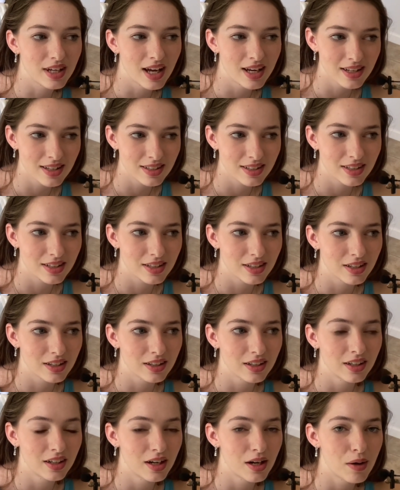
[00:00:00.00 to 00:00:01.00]
the end of the
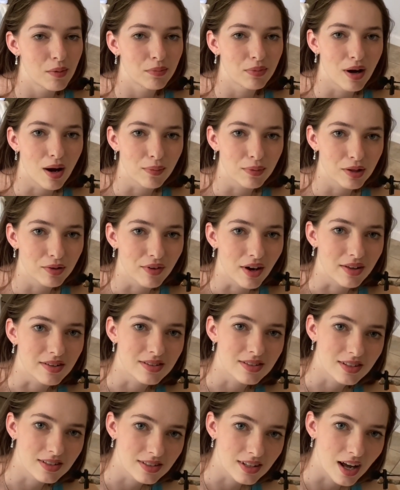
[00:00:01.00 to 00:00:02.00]
year, probably
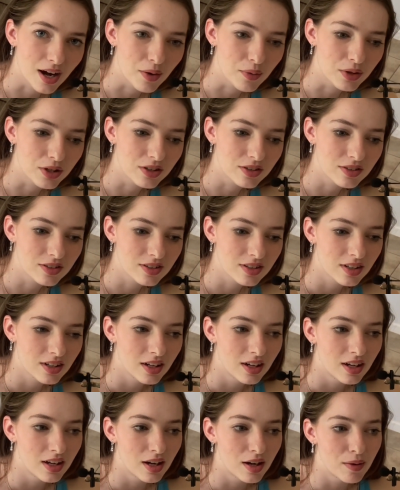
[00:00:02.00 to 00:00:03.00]
around 6 hours,
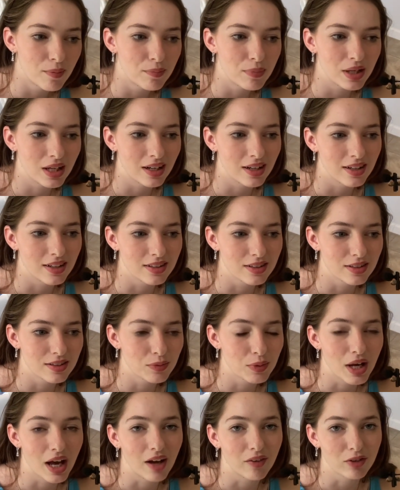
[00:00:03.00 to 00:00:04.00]

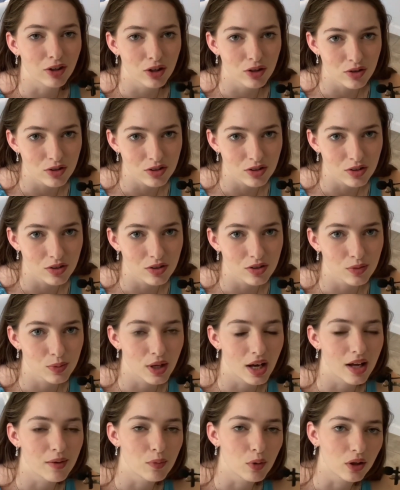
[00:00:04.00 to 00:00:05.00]
because we had rehearsals,
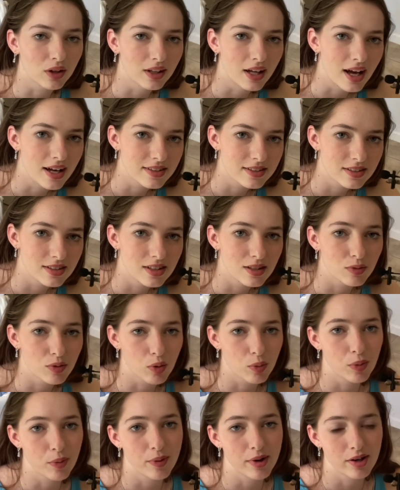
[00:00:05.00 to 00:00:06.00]
we had more classes,
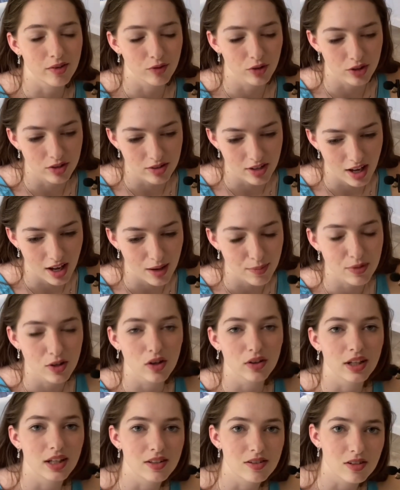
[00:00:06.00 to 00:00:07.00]
we were preparing for exams,
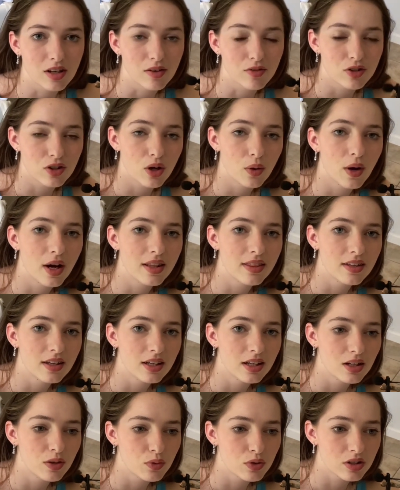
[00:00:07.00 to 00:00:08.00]
all that stuff. So I
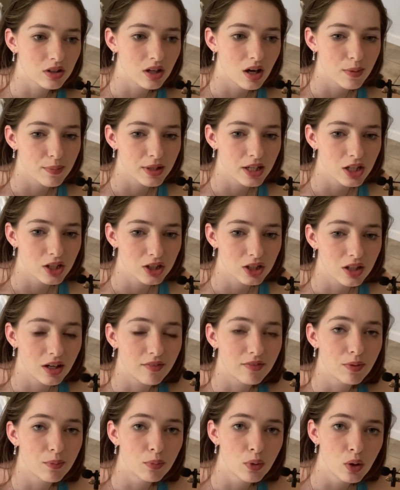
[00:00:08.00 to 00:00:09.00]
think it was a combination of the